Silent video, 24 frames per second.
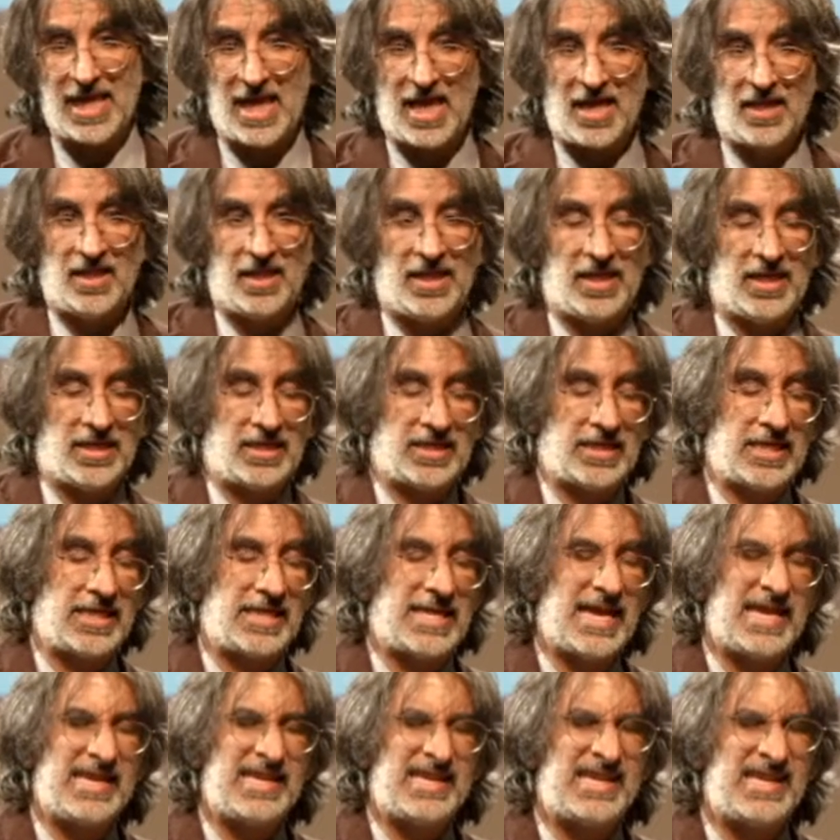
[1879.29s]
Cal- in
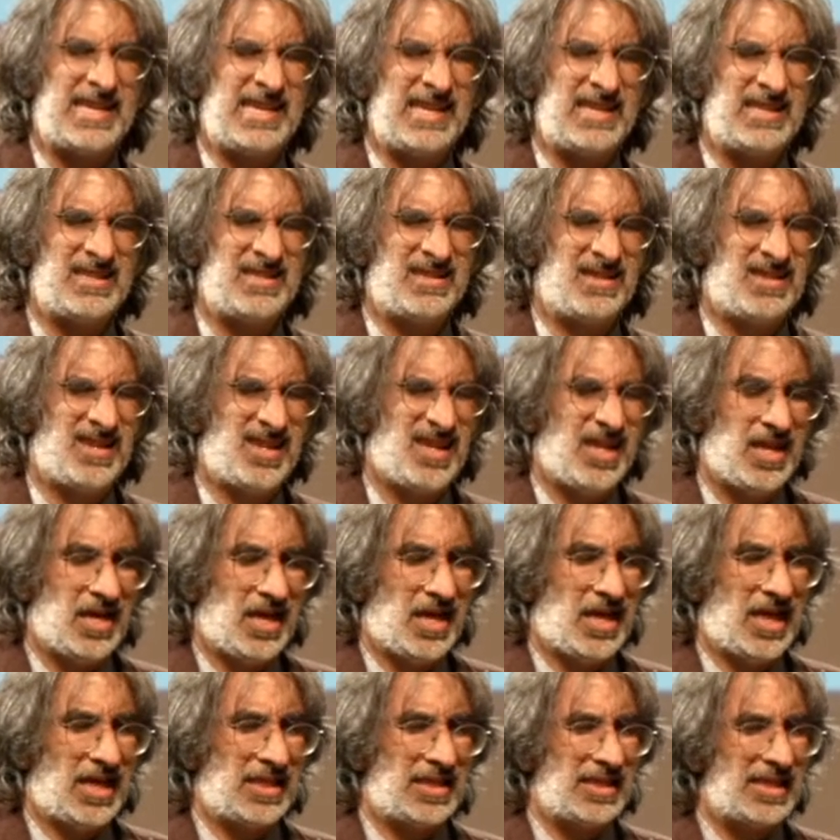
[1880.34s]
Connecticut,
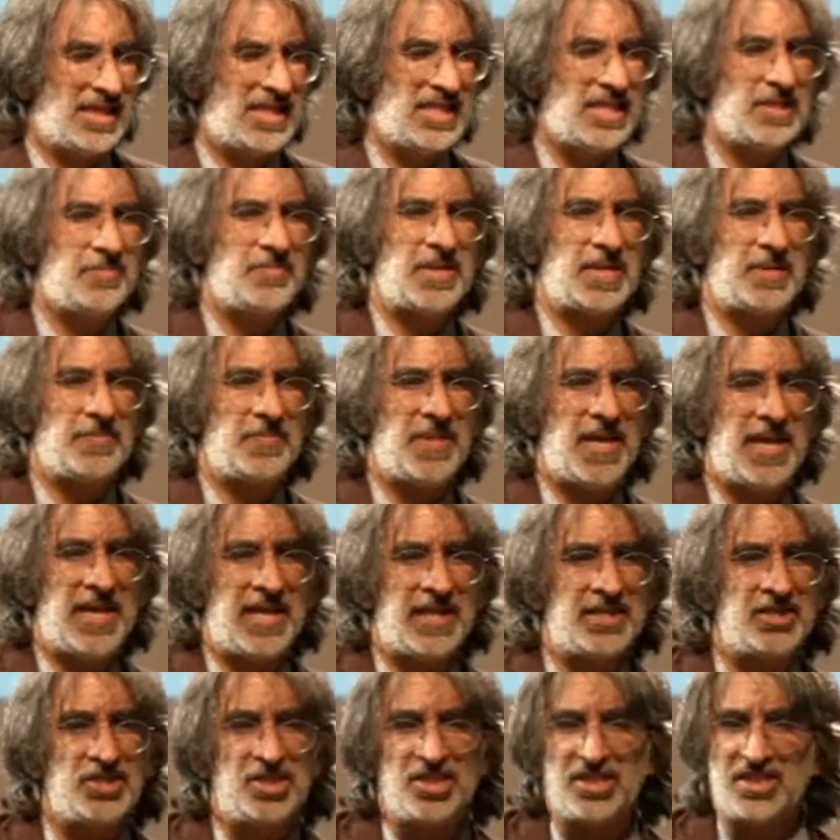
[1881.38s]
uh, Linda
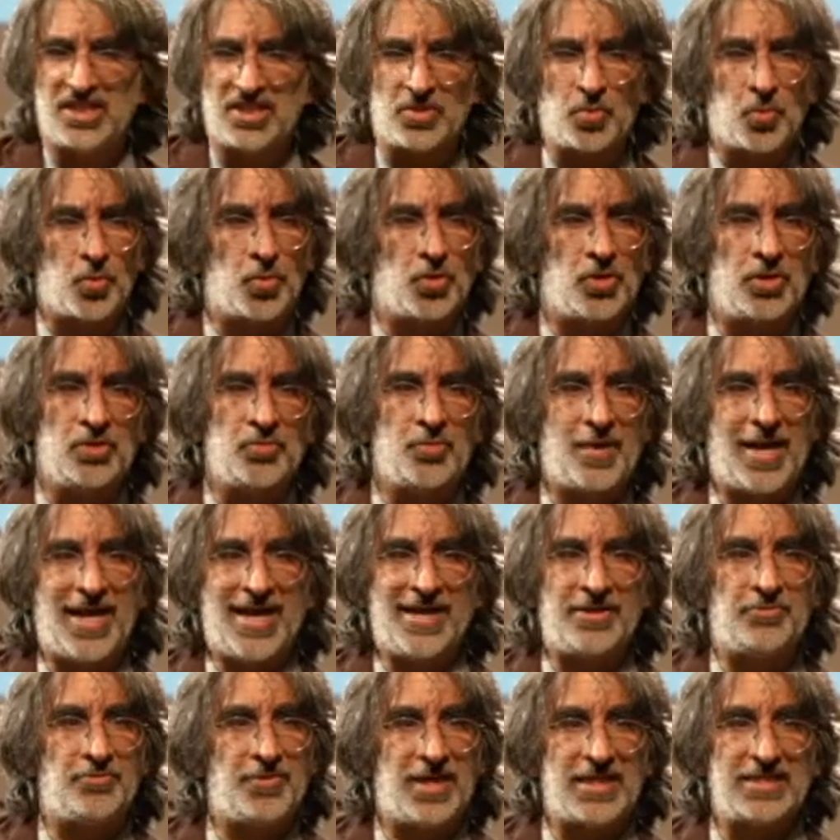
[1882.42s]
McMahon, she's this
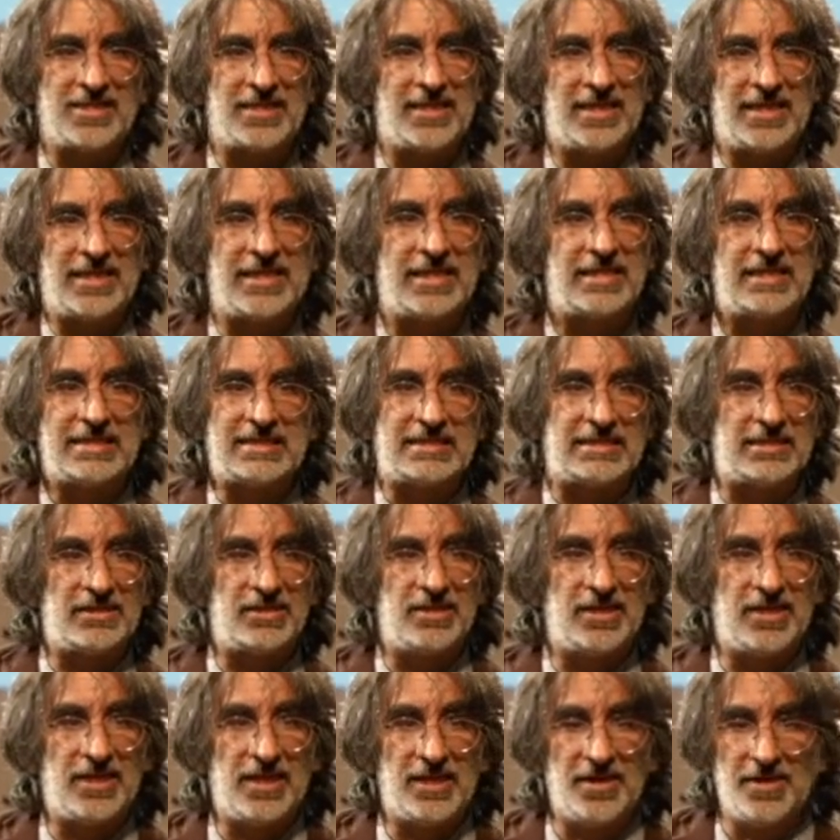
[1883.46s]
worldwide wrestling
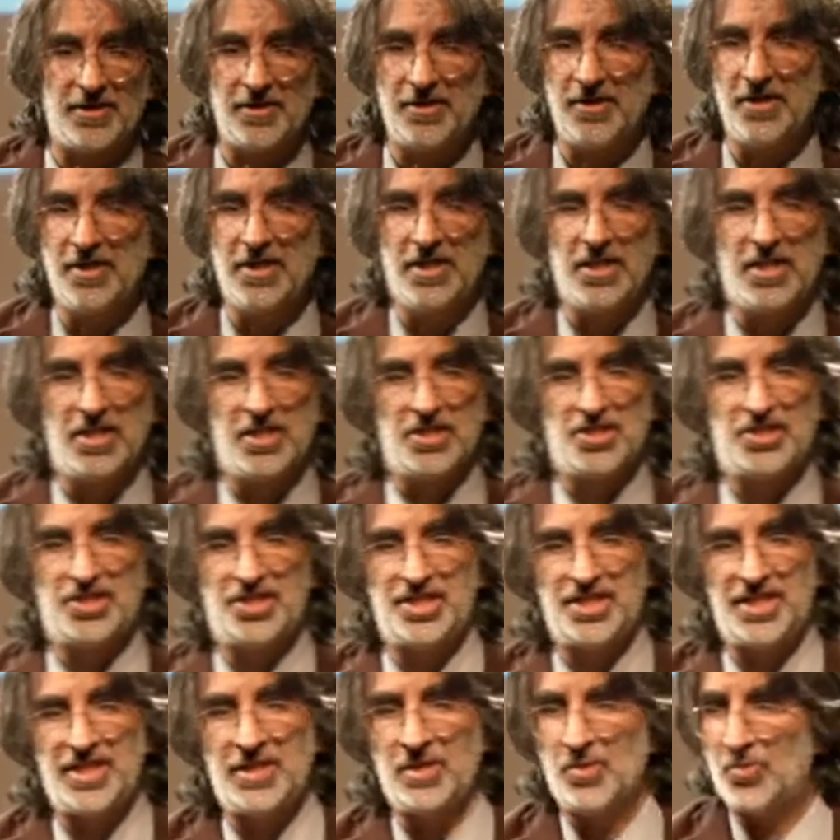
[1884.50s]
gazillionaire,
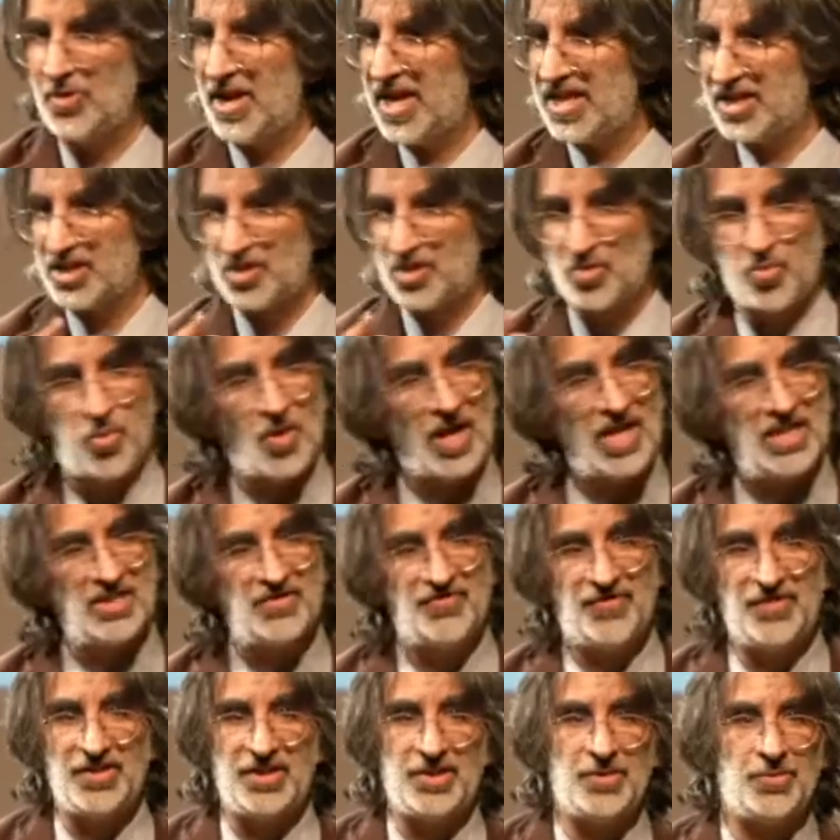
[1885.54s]
she ran twice
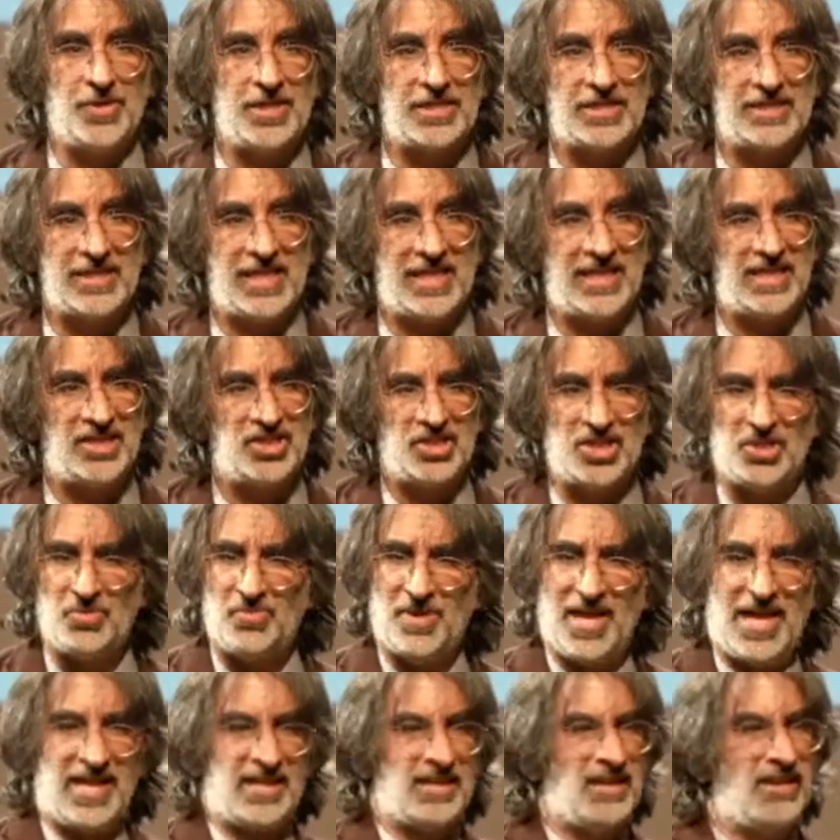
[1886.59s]
for the U.S. Senate. She
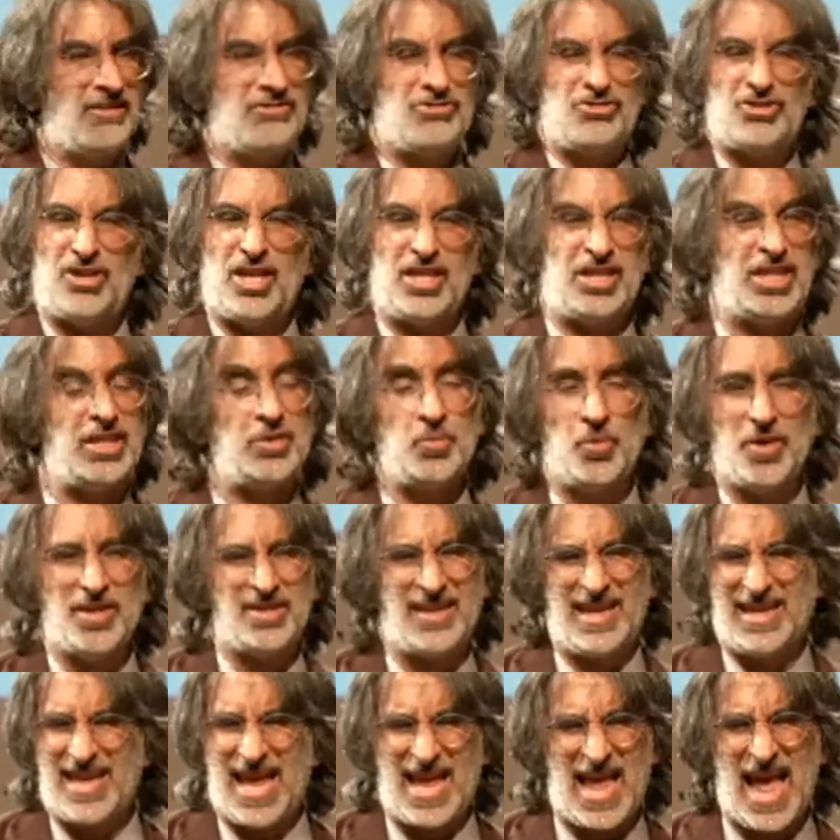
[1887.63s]
ran. she's worth
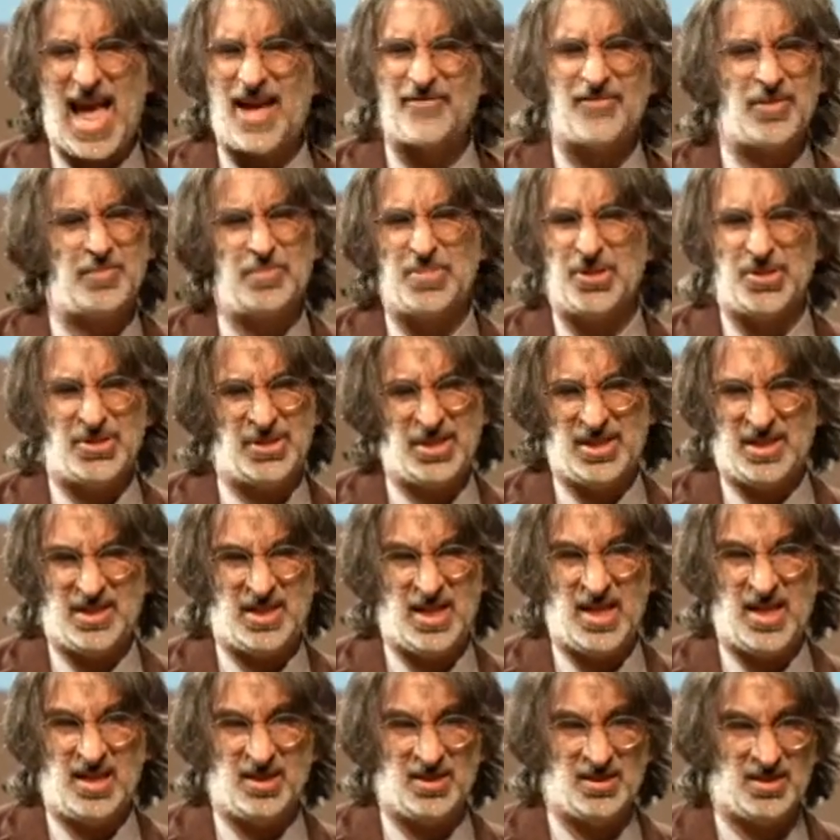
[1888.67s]
like half a billion
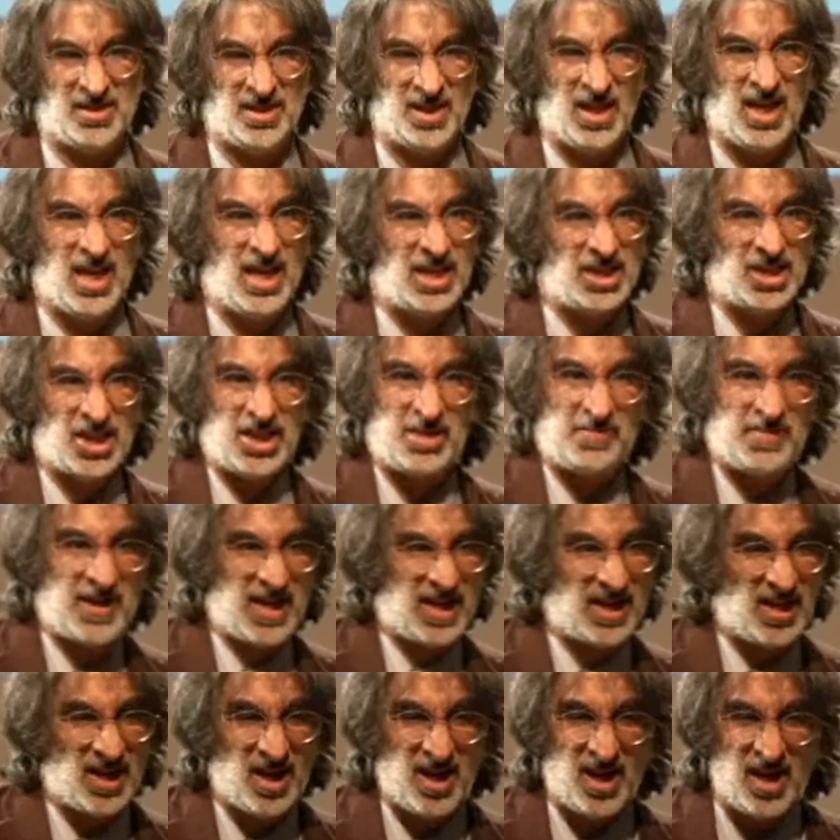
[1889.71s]
dollars. She
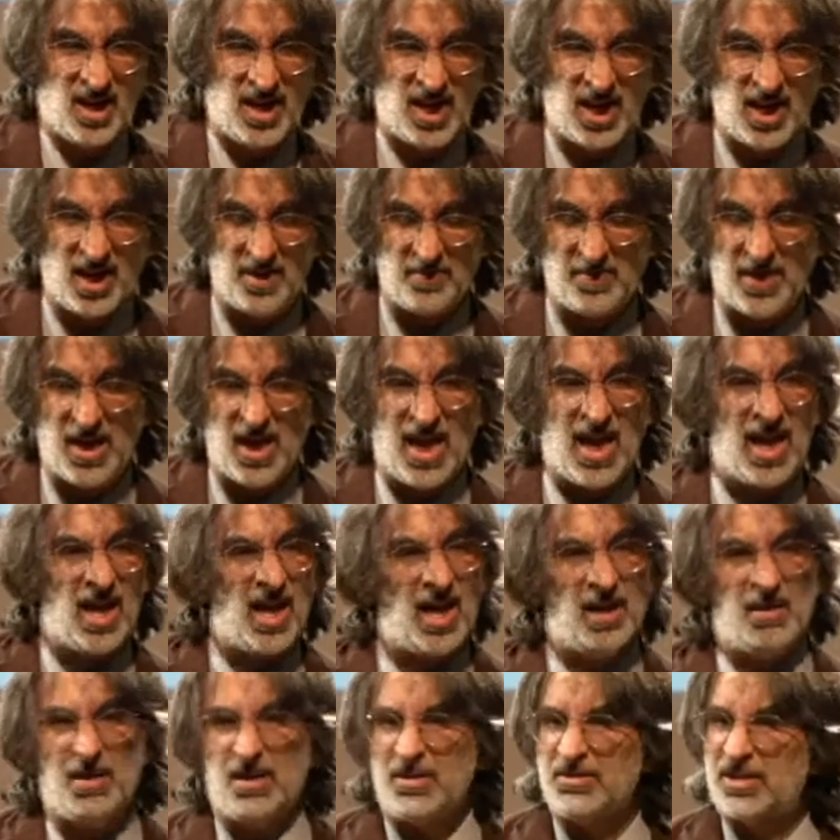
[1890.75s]
spent um,
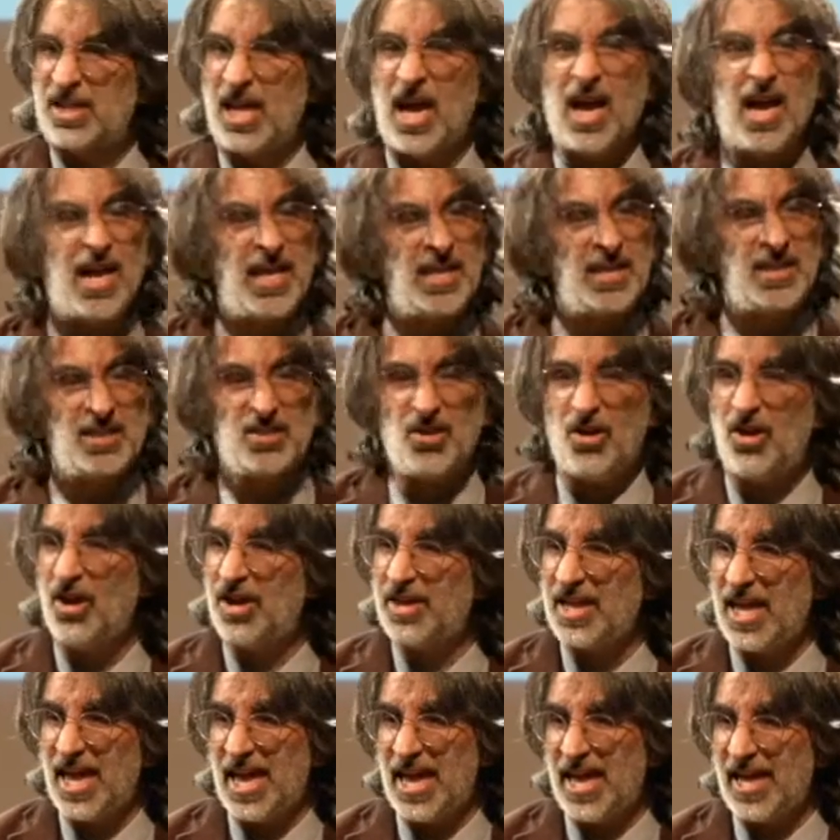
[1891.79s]
uh, tons
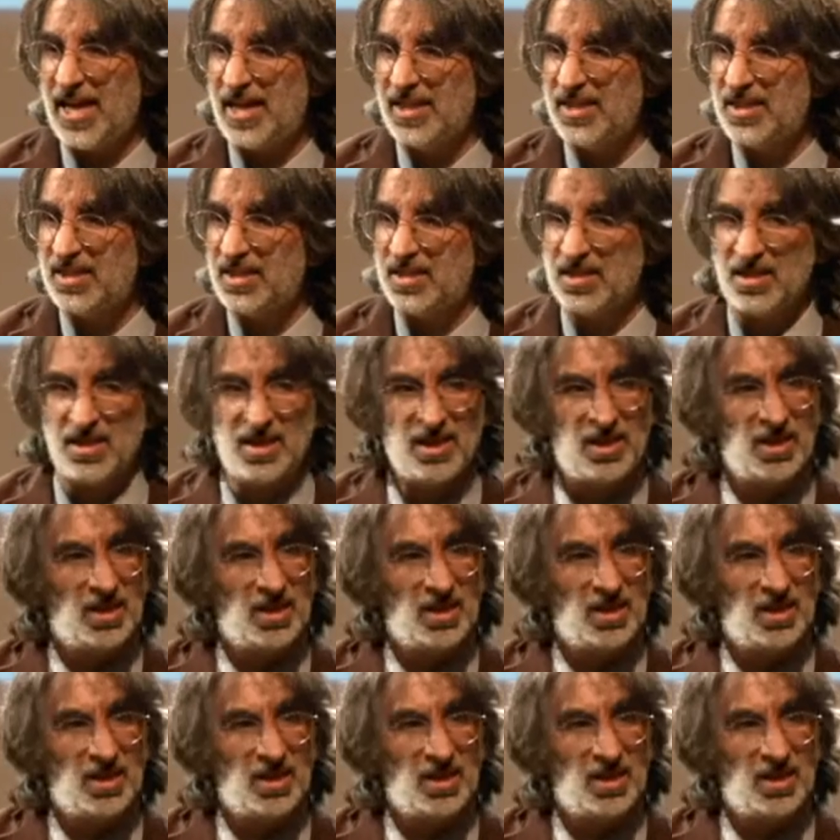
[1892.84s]
on ads.